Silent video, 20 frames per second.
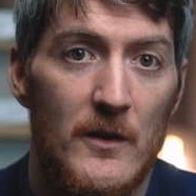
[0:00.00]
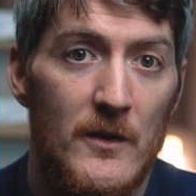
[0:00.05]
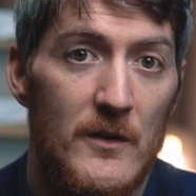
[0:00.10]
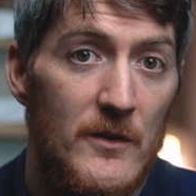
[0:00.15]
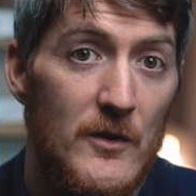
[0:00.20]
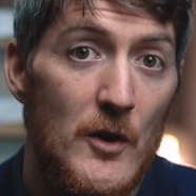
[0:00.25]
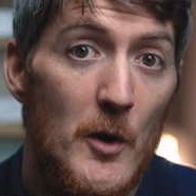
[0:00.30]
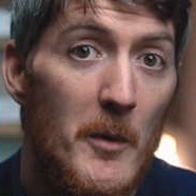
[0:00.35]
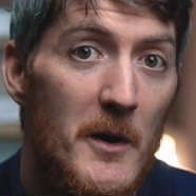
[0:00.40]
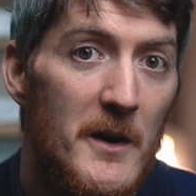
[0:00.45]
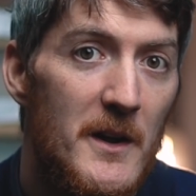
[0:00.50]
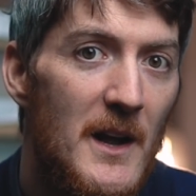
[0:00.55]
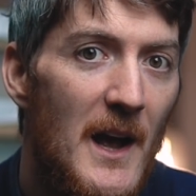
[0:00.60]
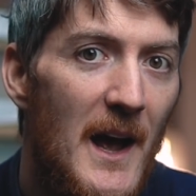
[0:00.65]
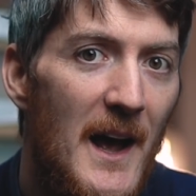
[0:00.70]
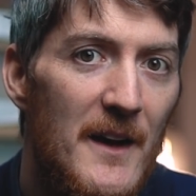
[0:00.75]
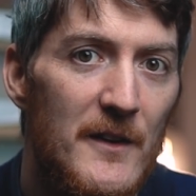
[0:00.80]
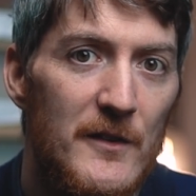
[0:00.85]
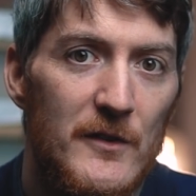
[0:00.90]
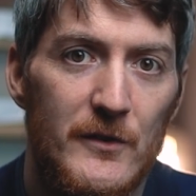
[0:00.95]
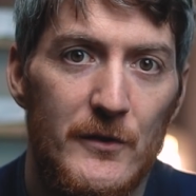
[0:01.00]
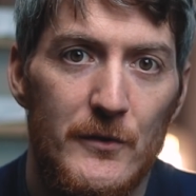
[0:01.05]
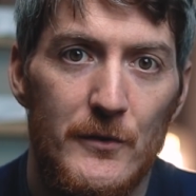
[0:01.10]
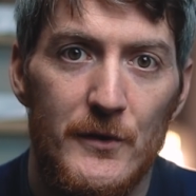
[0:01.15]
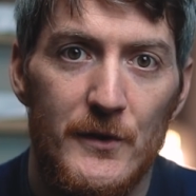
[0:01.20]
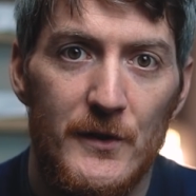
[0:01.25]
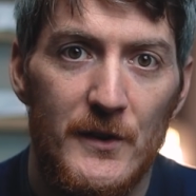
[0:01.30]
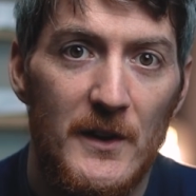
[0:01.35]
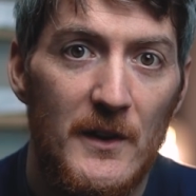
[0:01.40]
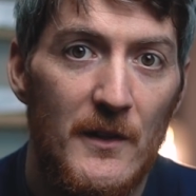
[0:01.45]
Nobody has to
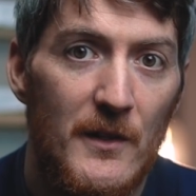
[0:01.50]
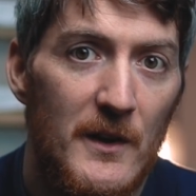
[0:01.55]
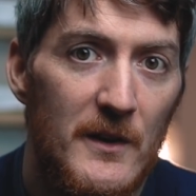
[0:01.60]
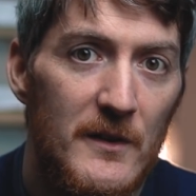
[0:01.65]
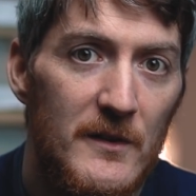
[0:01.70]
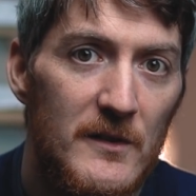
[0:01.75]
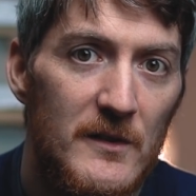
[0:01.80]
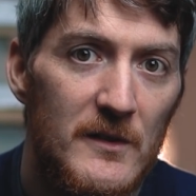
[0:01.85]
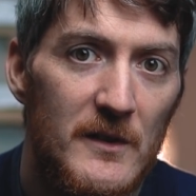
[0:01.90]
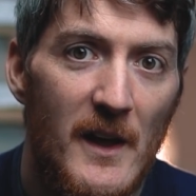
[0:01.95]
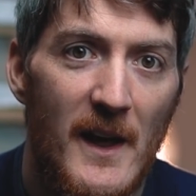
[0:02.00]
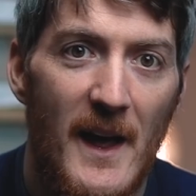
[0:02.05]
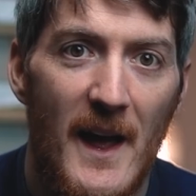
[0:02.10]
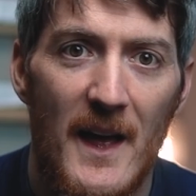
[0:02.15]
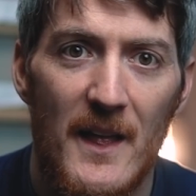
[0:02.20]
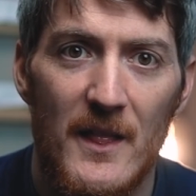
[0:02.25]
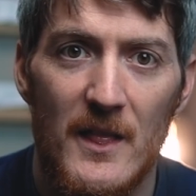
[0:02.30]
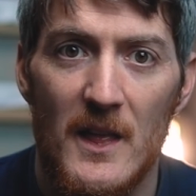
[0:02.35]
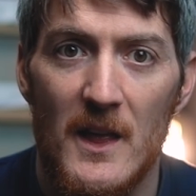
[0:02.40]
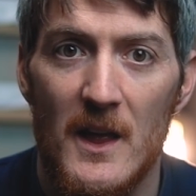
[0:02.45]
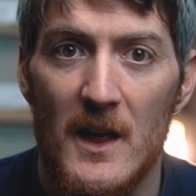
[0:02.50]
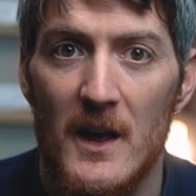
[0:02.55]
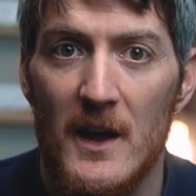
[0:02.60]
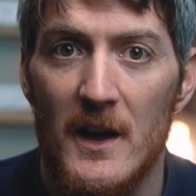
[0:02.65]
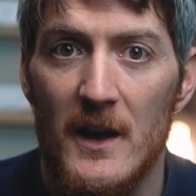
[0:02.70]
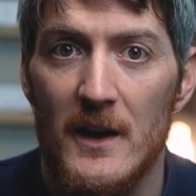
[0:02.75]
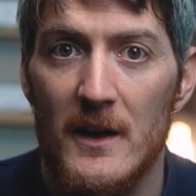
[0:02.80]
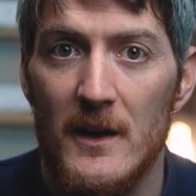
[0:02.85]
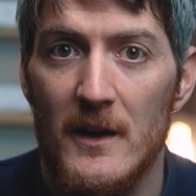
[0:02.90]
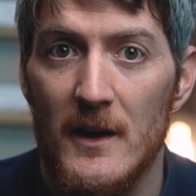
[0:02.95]
see this, and
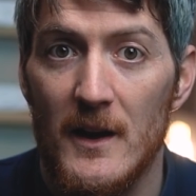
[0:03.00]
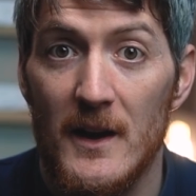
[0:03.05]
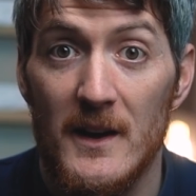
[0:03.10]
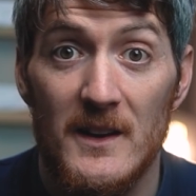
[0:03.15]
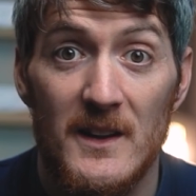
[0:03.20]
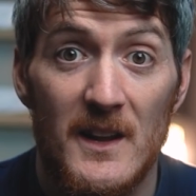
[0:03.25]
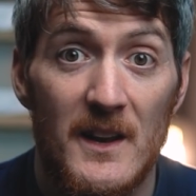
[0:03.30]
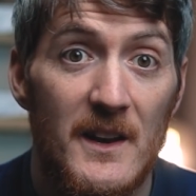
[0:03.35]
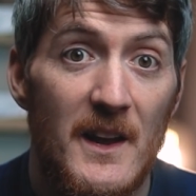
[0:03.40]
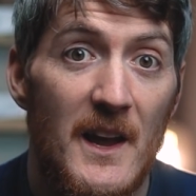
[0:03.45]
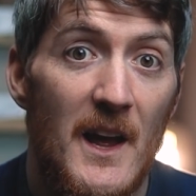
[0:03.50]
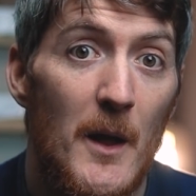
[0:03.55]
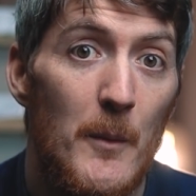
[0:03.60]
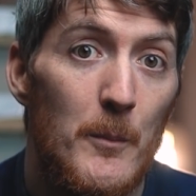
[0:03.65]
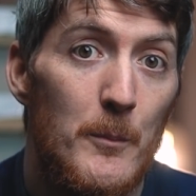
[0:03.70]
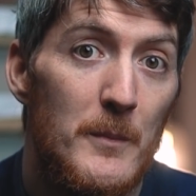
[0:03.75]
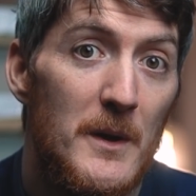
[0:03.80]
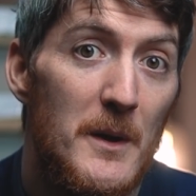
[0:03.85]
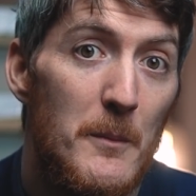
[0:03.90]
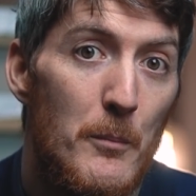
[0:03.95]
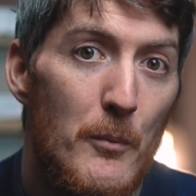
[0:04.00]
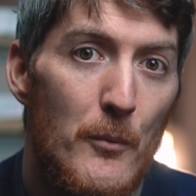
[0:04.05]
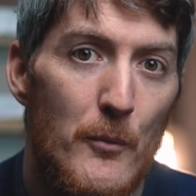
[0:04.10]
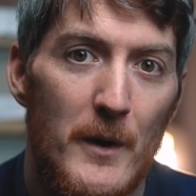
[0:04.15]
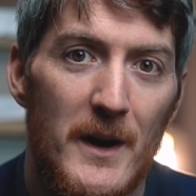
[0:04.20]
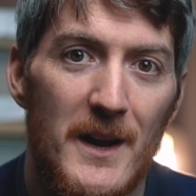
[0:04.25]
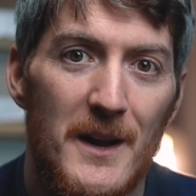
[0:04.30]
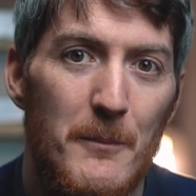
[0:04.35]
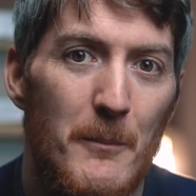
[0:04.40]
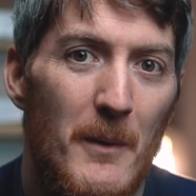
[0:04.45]
it can help me
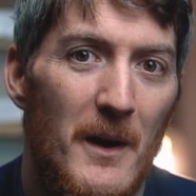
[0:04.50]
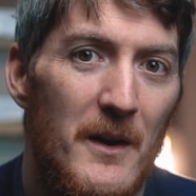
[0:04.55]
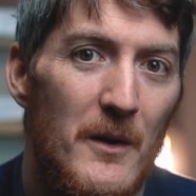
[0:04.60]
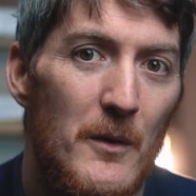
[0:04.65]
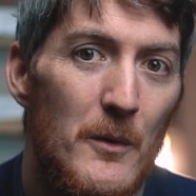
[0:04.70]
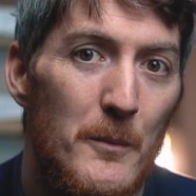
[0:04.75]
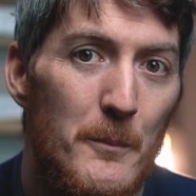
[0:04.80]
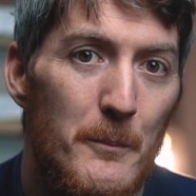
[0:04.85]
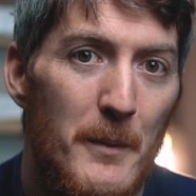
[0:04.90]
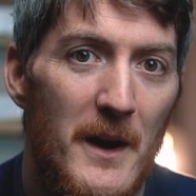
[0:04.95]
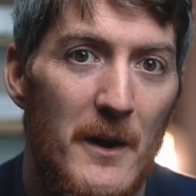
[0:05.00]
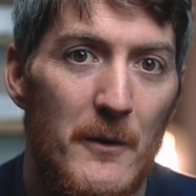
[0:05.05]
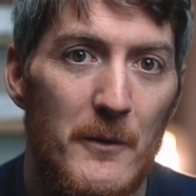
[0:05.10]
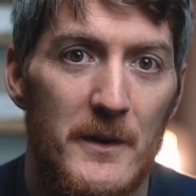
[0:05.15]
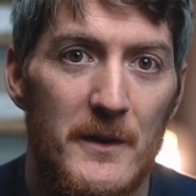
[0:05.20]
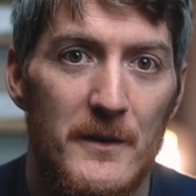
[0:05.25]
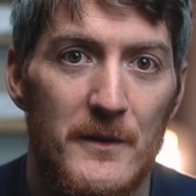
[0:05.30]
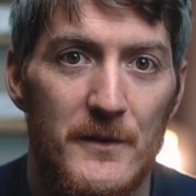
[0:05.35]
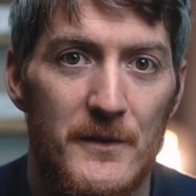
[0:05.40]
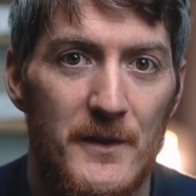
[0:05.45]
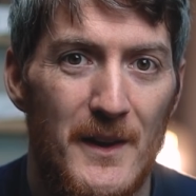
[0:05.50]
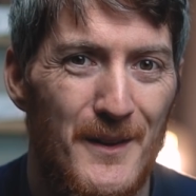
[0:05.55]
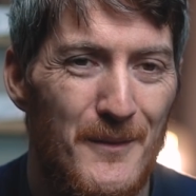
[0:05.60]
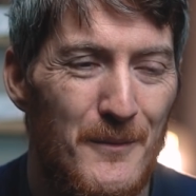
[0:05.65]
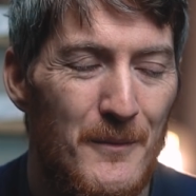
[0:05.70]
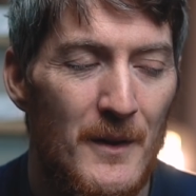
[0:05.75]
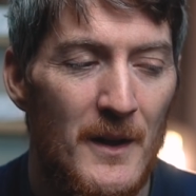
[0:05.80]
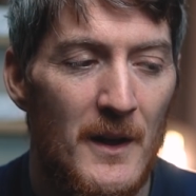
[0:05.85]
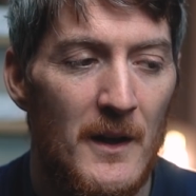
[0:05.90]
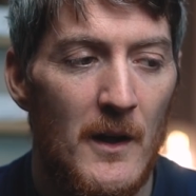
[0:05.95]
break my own barriers
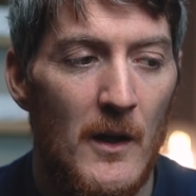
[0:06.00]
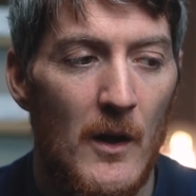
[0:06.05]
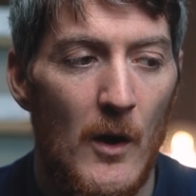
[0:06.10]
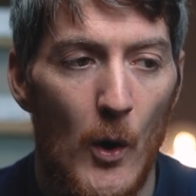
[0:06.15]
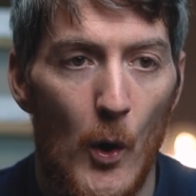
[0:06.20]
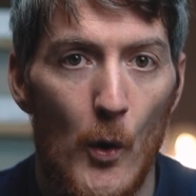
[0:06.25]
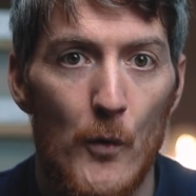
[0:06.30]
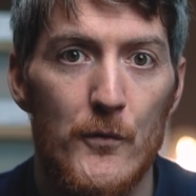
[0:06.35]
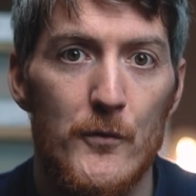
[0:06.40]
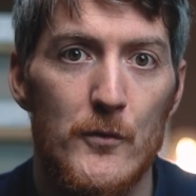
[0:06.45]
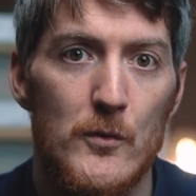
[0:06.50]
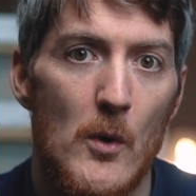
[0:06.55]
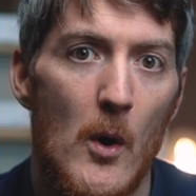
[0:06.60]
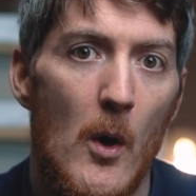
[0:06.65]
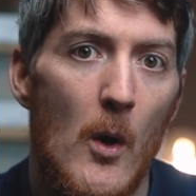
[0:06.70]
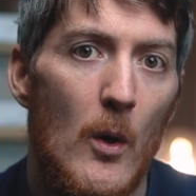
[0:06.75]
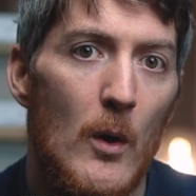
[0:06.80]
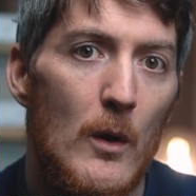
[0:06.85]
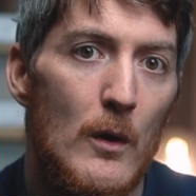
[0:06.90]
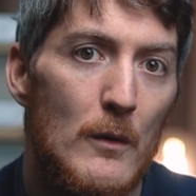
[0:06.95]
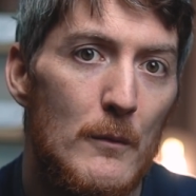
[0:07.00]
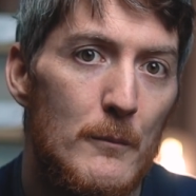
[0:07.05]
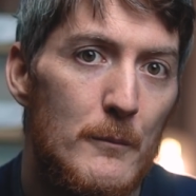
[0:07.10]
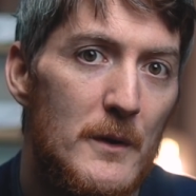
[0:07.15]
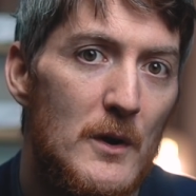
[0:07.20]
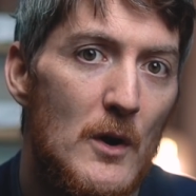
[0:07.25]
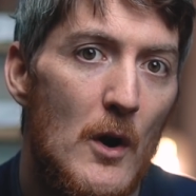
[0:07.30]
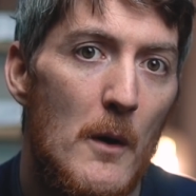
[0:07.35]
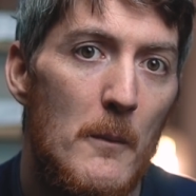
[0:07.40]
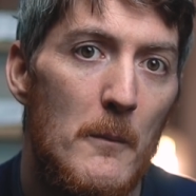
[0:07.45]
and overall
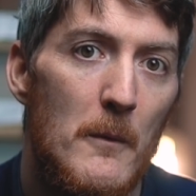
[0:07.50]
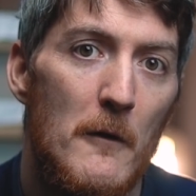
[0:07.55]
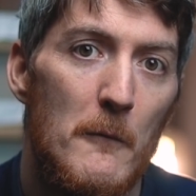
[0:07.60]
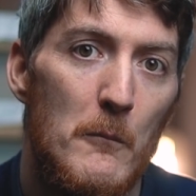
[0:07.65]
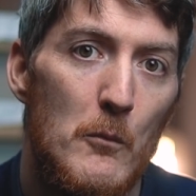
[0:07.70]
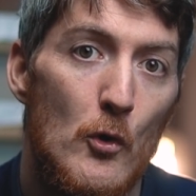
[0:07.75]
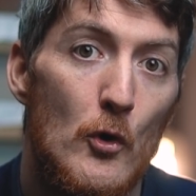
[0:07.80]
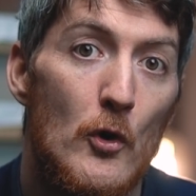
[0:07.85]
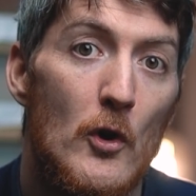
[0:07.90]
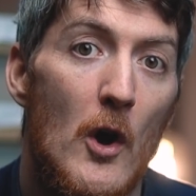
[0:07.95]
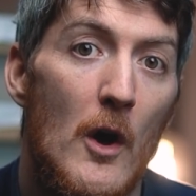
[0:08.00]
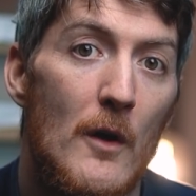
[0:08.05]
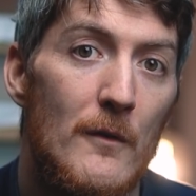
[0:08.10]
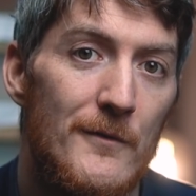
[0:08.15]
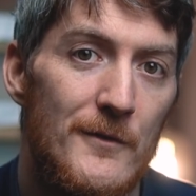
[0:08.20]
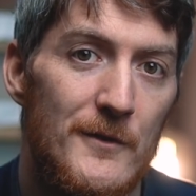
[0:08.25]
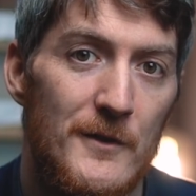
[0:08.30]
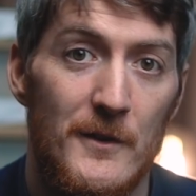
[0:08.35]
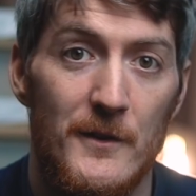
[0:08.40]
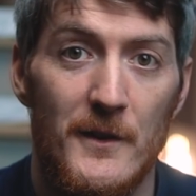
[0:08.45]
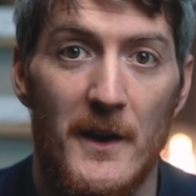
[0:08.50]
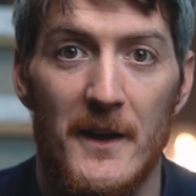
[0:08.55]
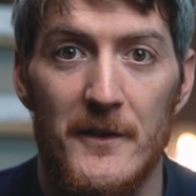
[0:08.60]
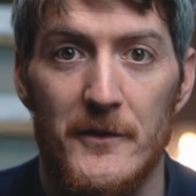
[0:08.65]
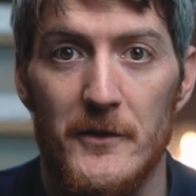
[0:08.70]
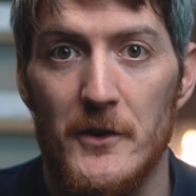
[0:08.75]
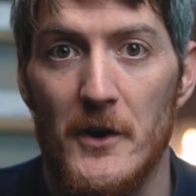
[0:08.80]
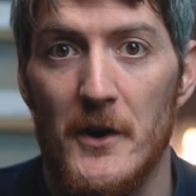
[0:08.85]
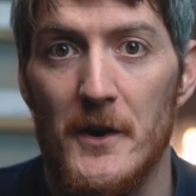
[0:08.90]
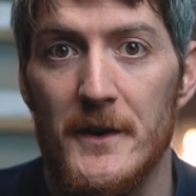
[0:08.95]
become more confident as
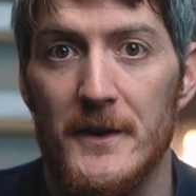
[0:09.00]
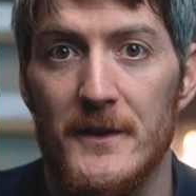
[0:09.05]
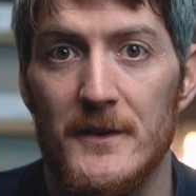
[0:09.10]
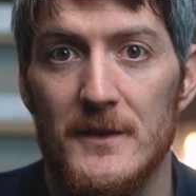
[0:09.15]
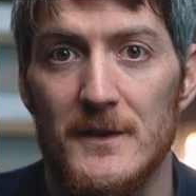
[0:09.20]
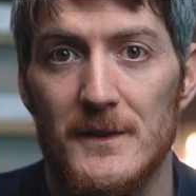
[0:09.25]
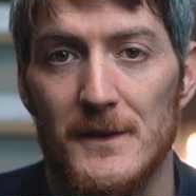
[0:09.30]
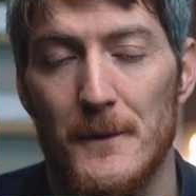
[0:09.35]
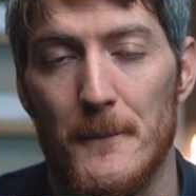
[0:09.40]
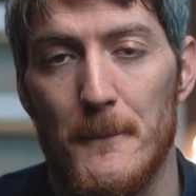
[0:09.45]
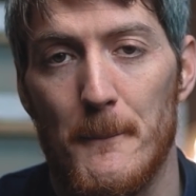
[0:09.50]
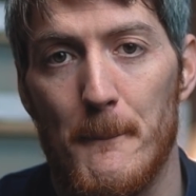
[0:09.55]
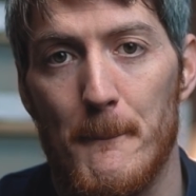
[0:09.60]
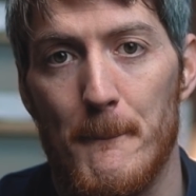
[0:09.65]
an artist.